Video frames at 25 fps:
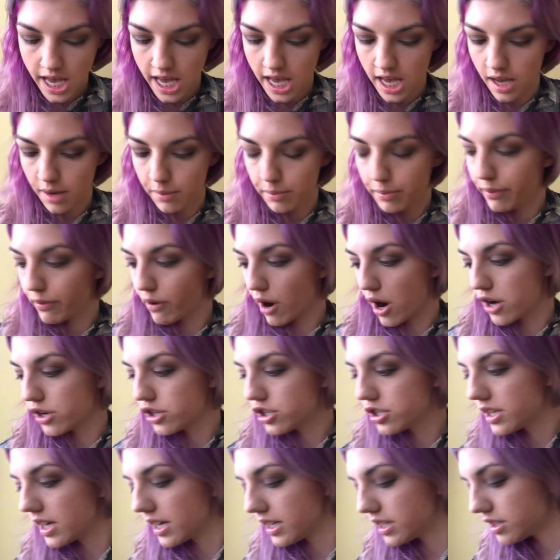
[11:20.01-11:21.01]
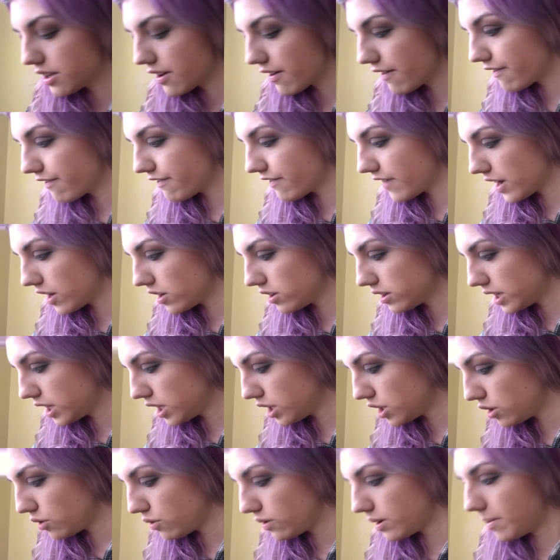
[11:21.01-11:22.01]
a brush that's fairly
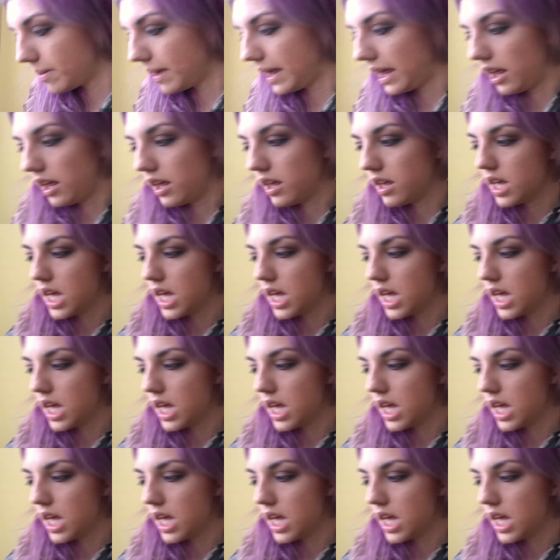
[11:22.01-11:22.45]
new to me.